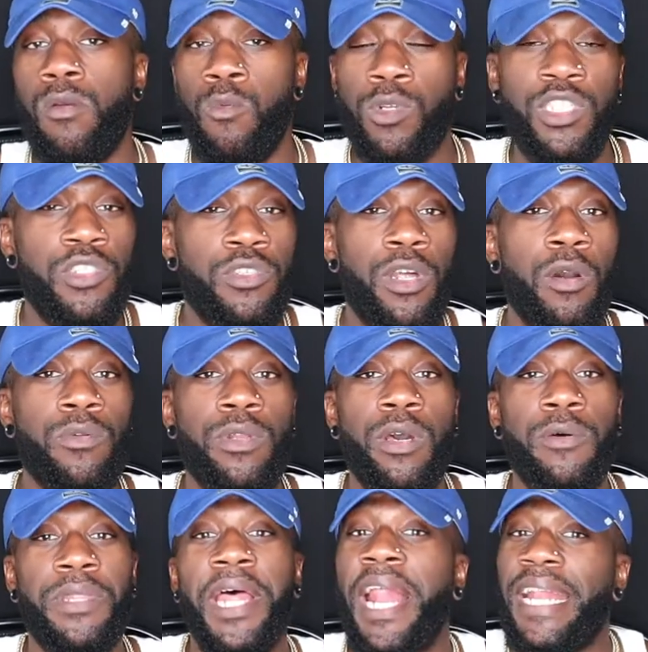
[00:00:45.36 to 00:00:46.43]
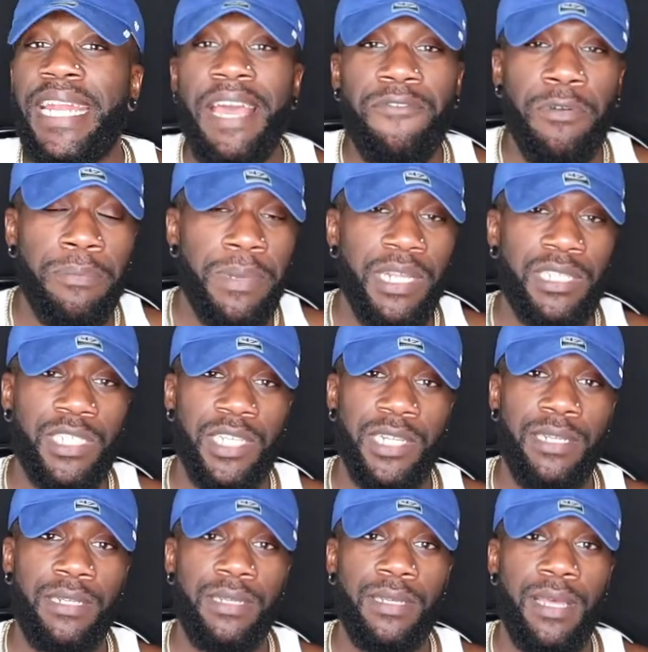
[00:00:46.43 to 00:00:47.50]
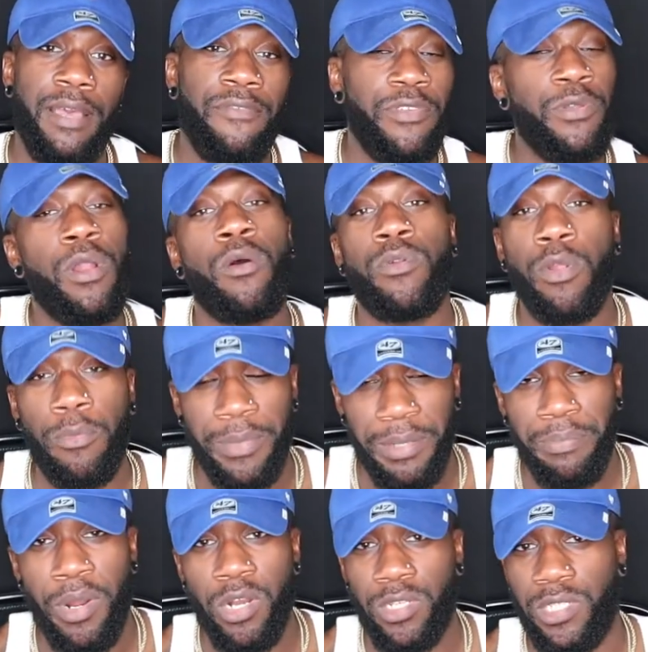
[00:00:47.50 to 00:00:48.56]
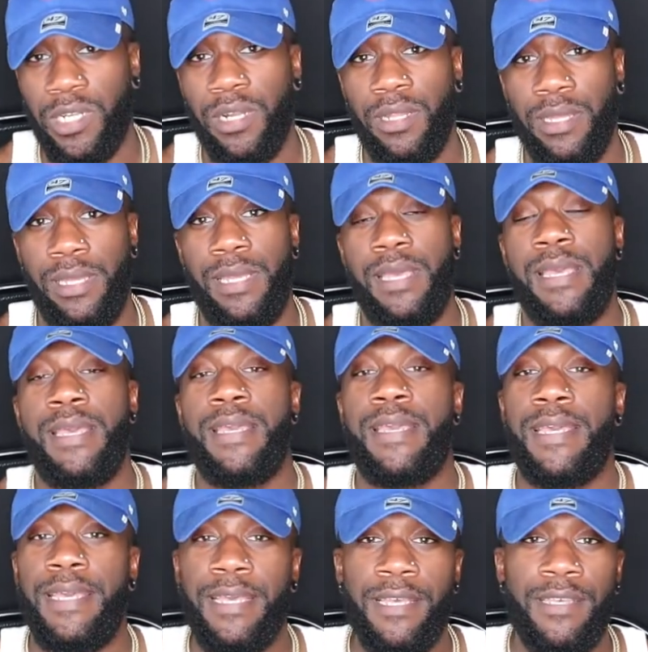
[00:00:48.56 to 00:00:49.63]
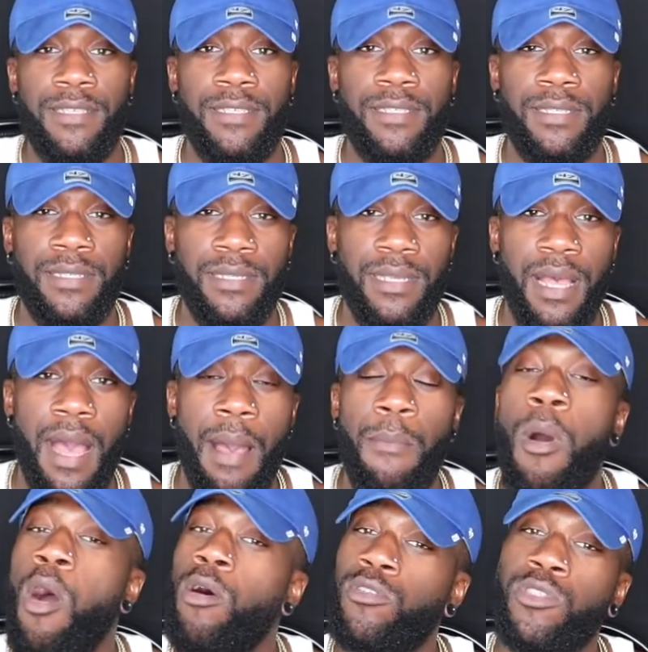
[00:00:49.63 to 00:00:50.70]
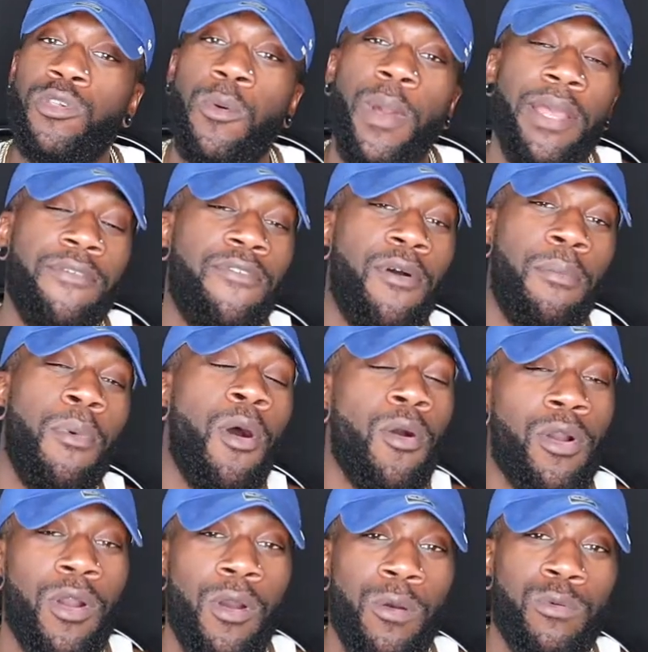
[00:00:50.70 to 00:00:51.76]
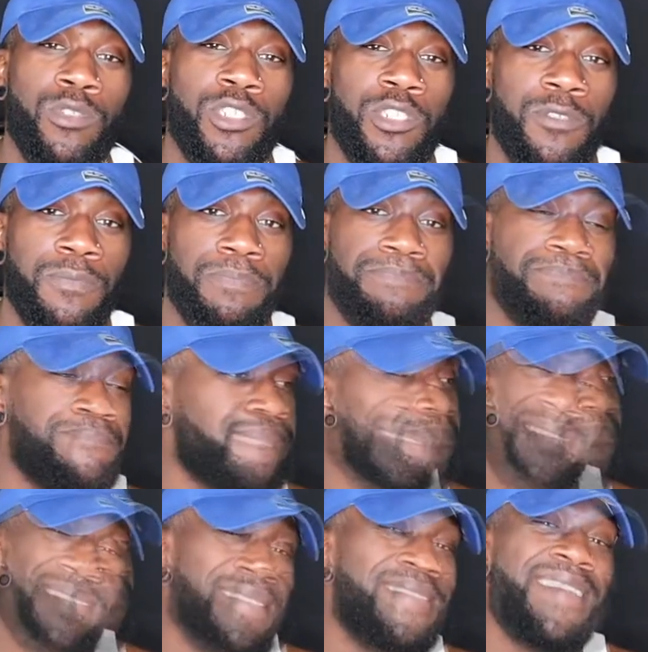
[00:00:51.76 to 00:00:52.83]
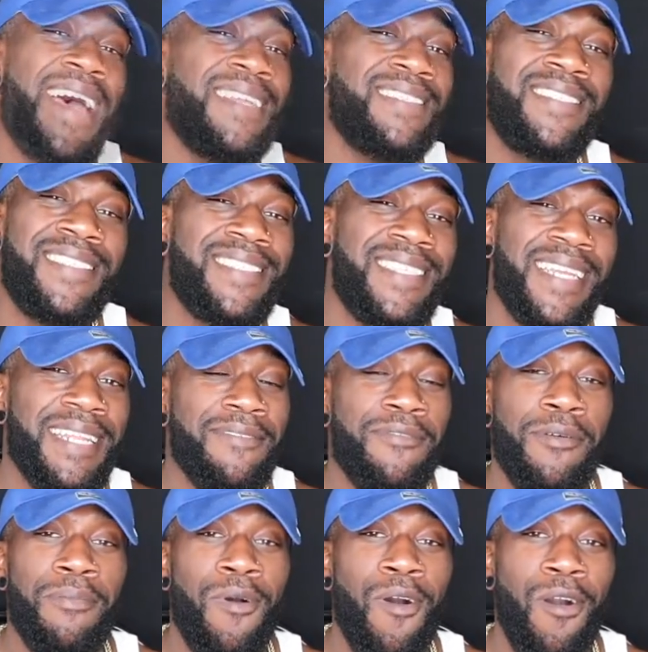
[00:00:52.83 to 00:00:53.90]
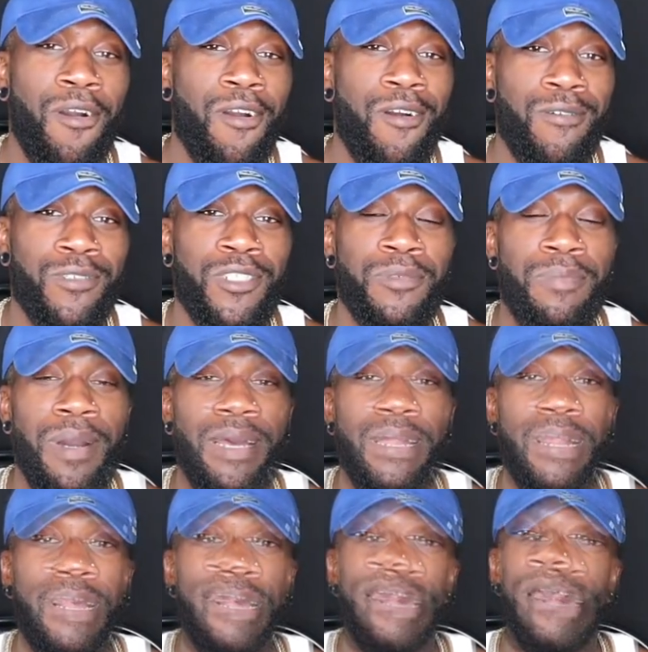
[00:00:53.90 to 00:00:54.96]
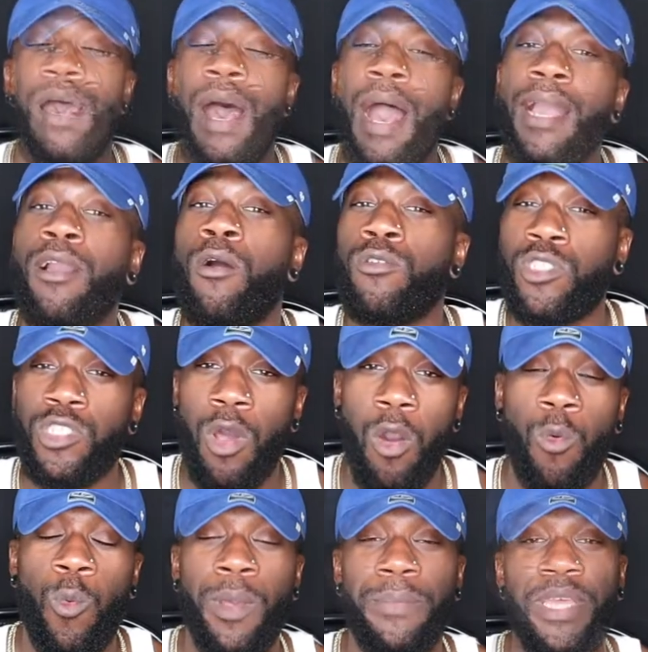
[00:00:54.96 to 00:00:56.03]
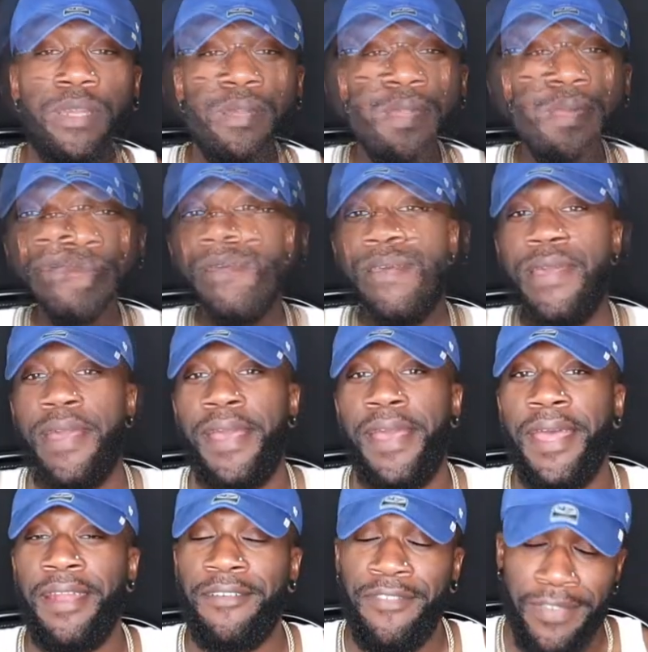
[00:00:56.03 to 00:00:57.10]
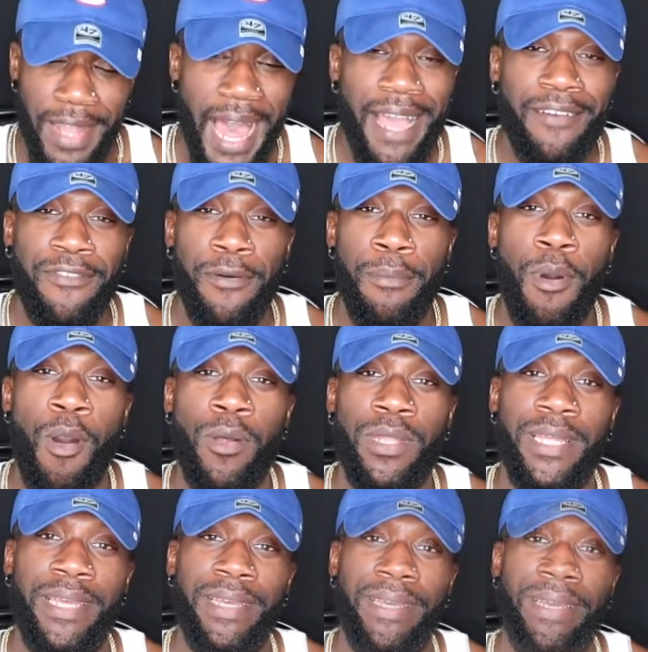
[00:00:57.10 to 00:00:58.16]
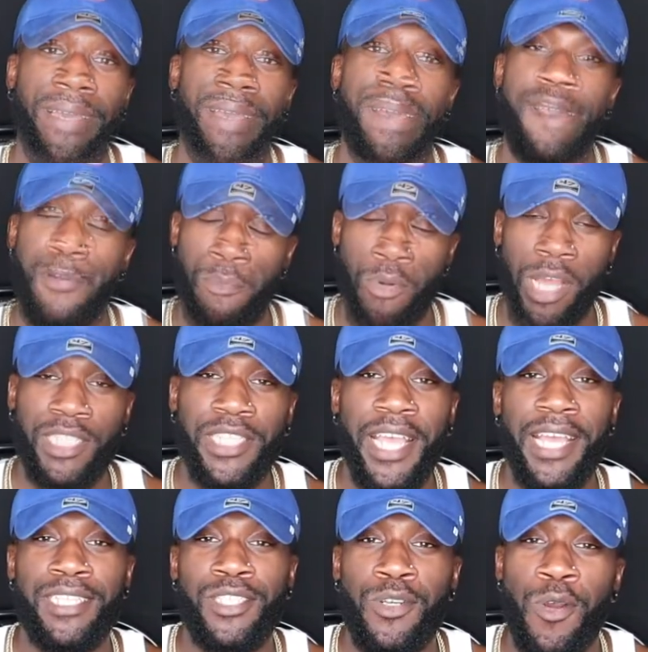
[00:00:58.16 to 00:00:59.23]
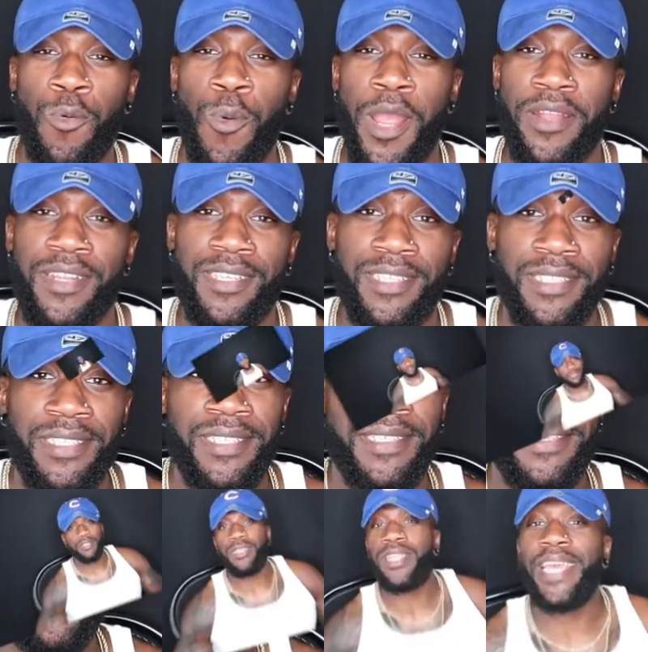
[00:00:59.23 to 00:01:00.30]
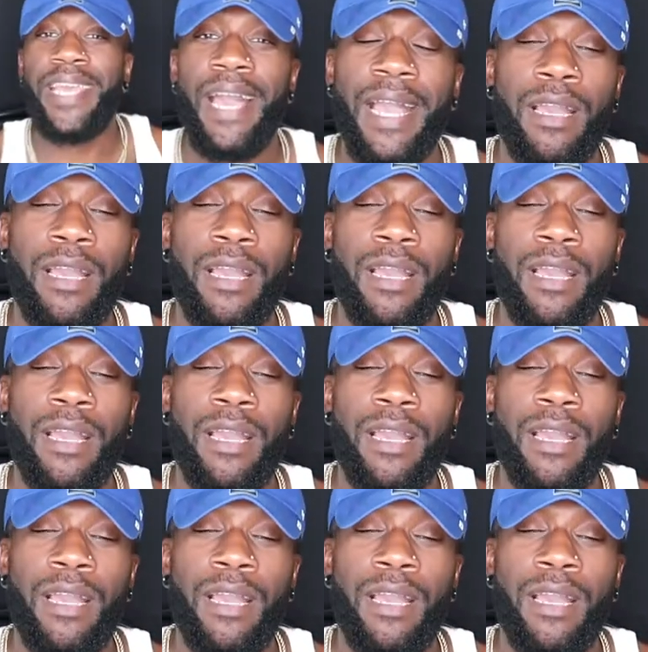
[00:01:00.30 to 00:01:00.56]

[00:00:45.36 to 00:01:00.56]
what you don't know that I never mentioned, if you don't know me personally, is I'm also a football coach. Not just any football coach, but I coach all women in a flag football league for breast cancer awareness. The league I